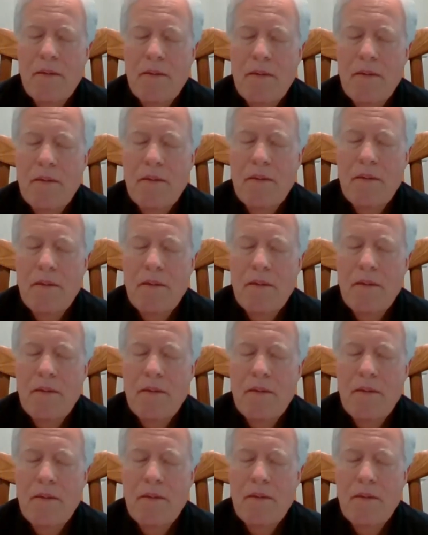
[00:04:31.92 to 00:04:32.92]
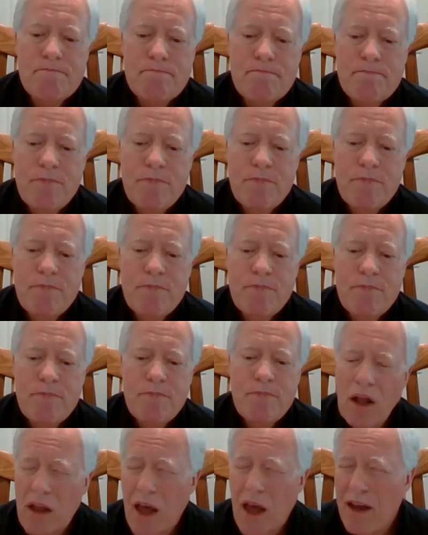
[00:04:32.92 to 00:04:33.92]
A
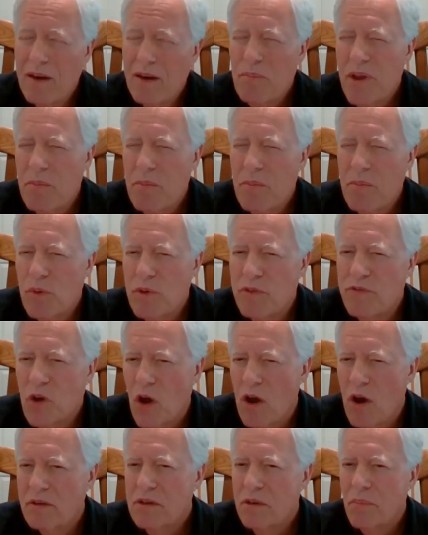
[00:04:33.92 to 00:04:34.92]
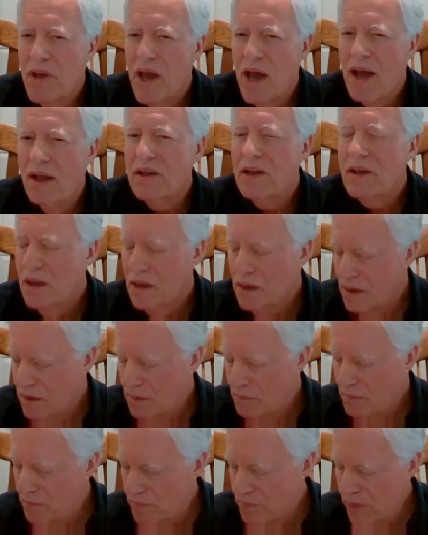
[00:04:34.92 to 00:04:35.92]
lot of people have talked about
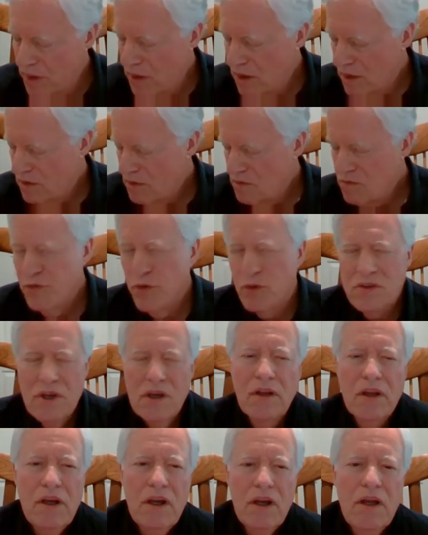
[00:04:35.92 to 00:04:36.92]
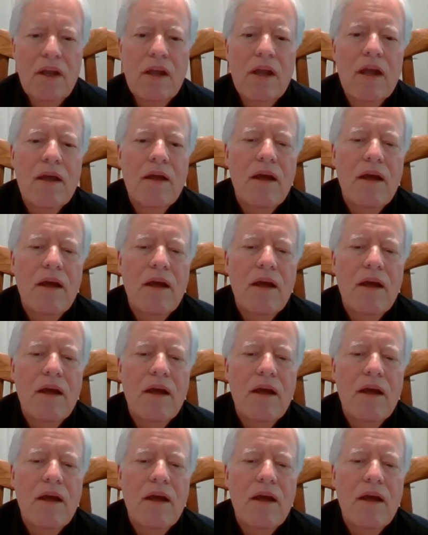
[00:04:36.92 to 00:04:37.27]
fertility.